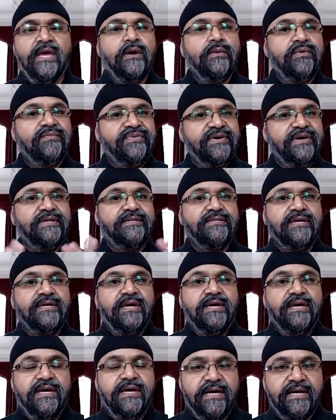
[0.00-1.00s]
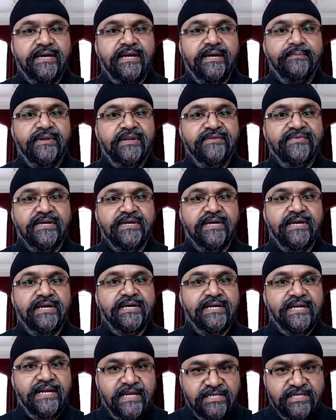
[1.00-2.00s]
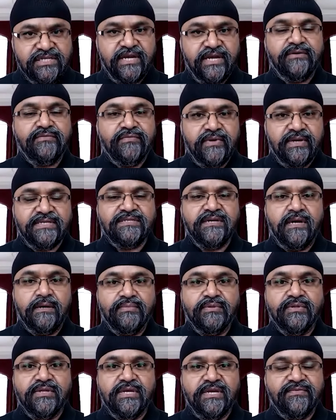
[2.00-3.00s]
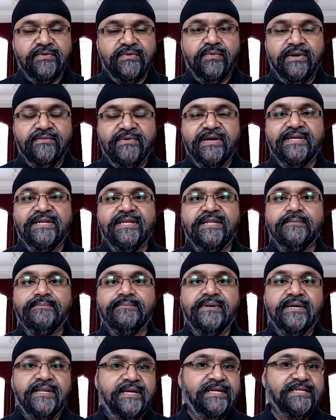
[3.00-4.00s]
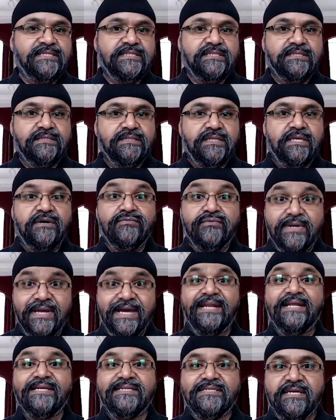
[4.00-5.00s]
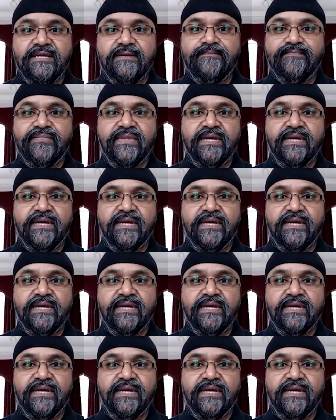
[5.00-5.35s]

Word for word: We've heard a, a bit of a, a cliched example given quite regularly, but it's a reality.